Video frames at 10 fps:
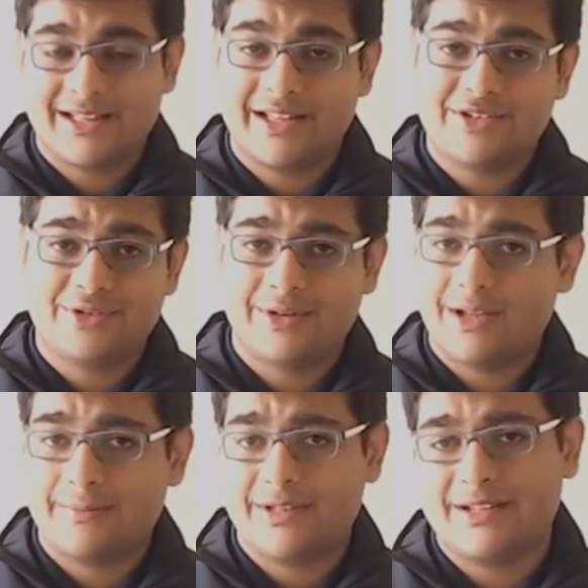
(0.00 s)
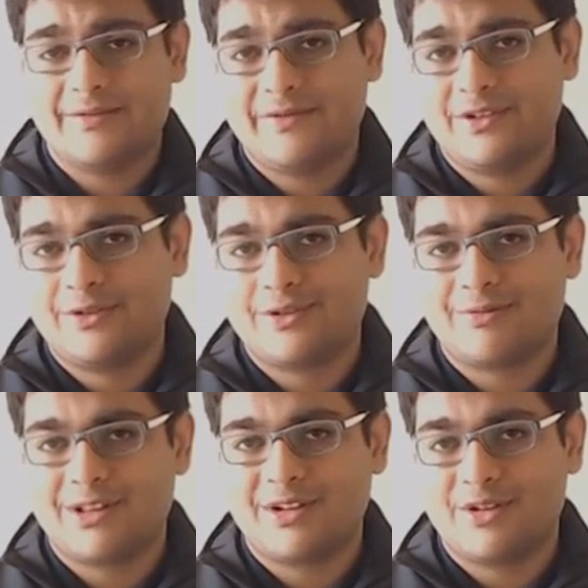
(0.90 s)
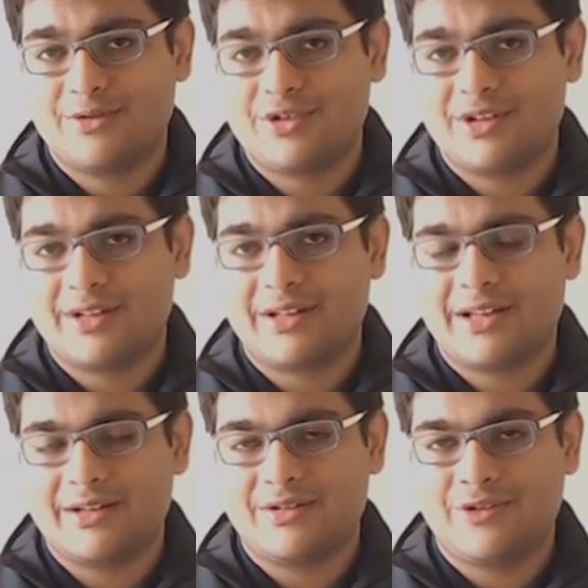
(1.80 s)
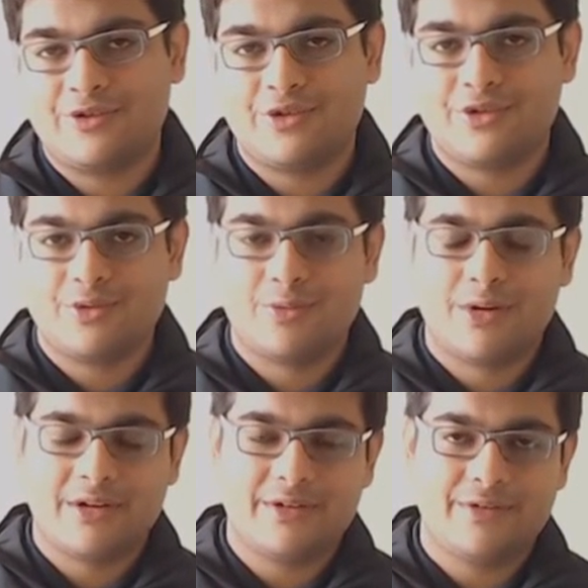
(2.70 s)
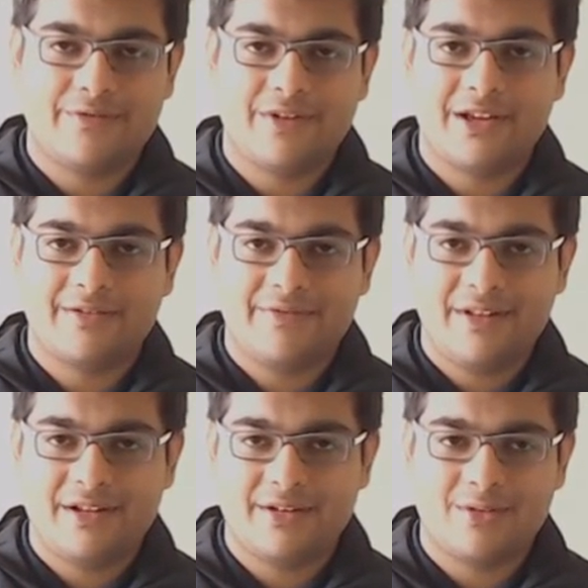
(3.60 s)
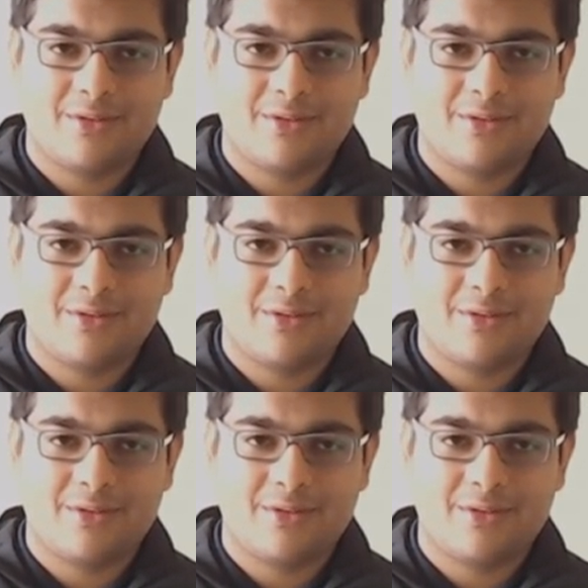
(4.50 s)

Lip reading: And that should not be confused with the notion that you should do what you find fun,